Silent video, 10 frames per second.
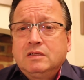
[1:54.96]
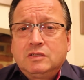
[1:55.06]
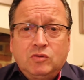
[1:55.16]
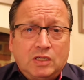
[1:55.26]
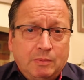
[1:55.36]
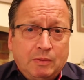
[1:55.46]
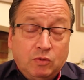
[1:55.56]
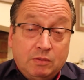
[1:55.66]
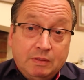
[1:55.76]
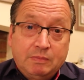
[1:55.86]
Don't come in
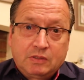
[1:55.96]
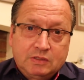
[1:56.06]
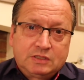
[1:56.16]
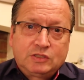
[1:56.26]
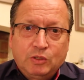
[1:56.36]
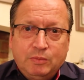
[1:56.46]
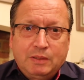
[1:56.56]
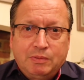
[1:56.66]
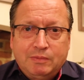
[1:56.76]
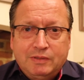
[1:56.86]
with me because too
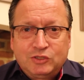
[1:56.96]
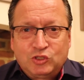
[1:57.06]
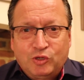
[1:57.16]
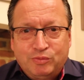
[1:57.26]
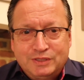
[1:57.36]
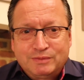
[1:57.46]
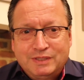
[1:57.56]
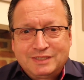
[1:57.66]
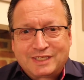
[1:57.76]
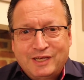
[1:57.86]
many people in the shop is a
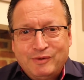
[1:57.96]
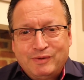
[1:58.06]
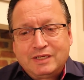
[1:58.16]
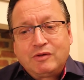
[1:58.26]
bit scary.